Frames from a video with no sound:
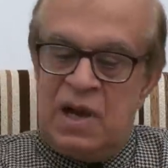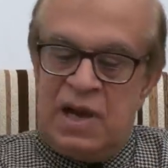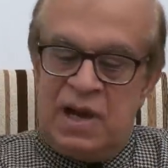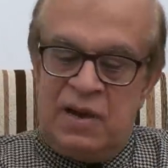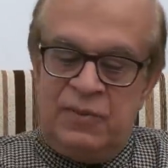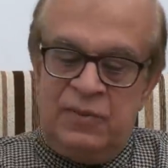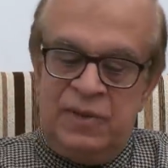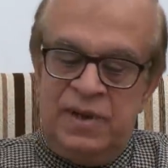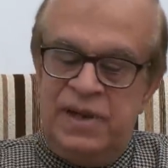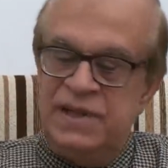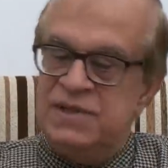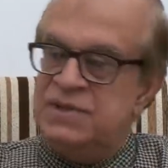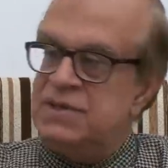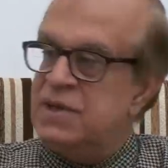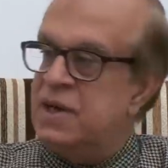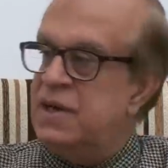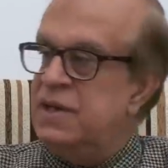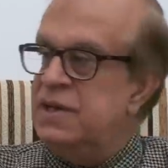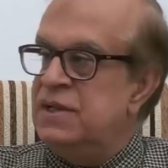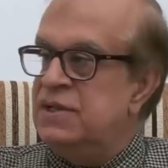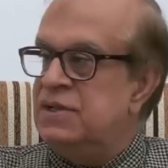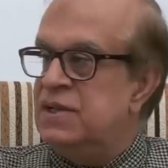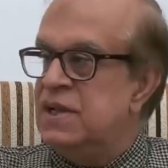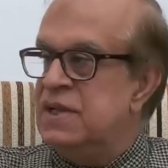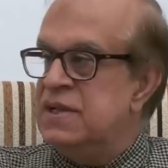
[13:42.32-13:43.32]
Our
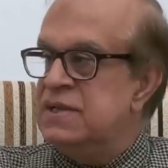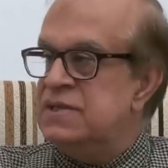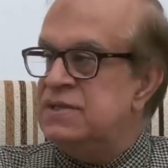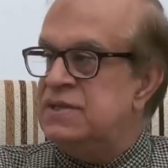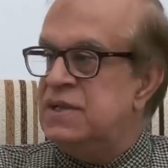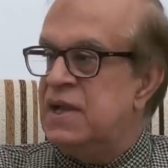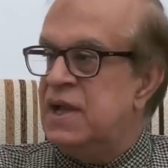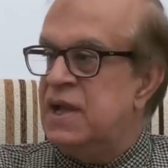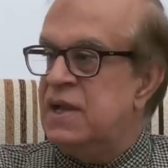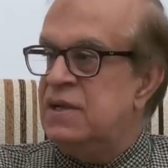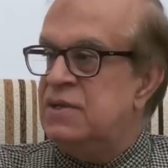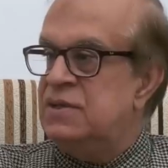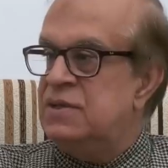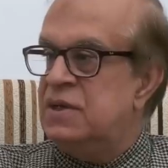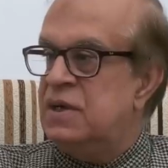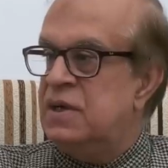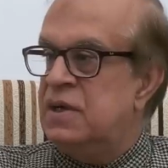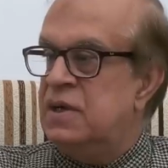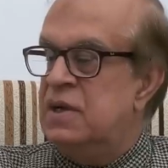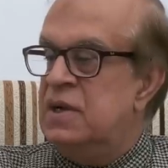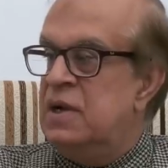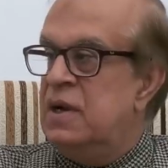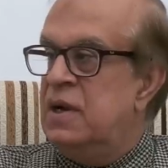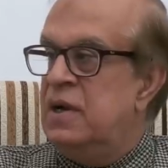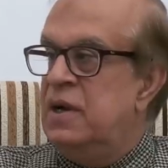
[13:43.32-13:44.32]
HRD thinks that
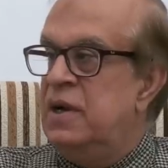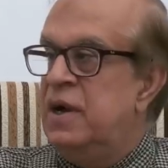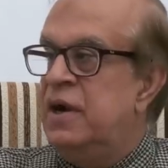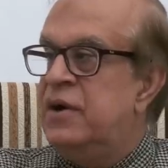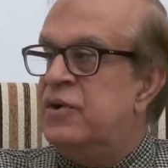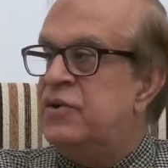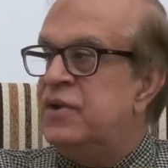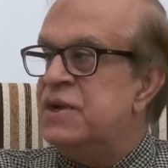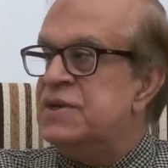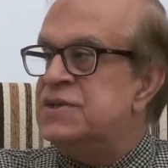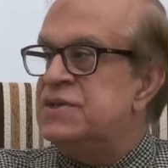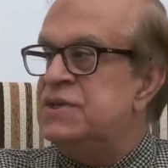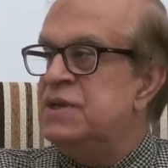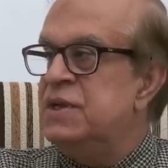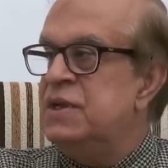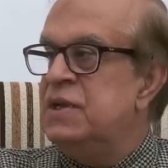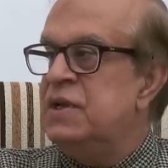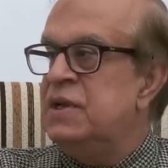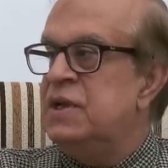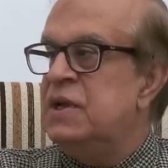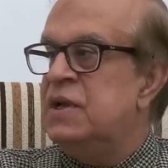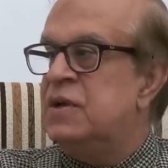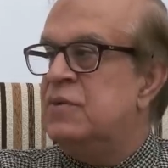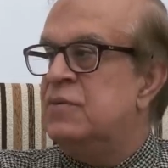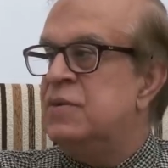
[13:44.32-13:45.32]
literacy
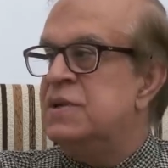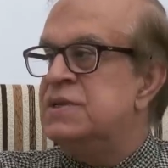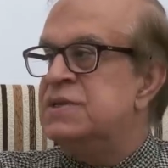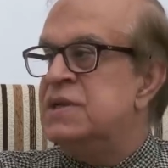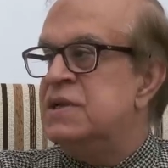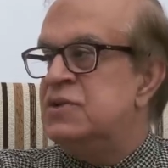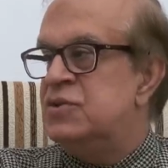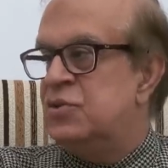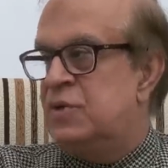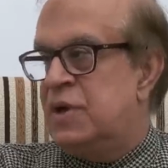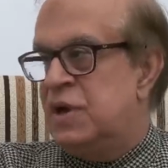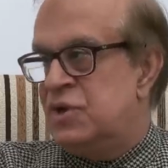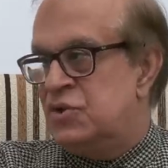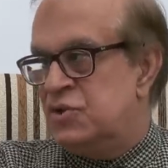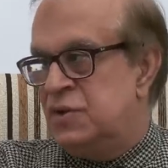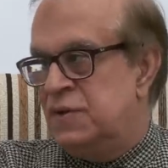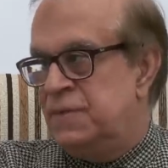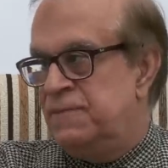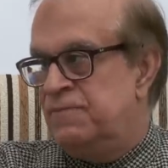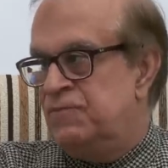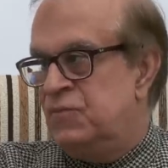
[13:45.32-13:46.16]
equals education.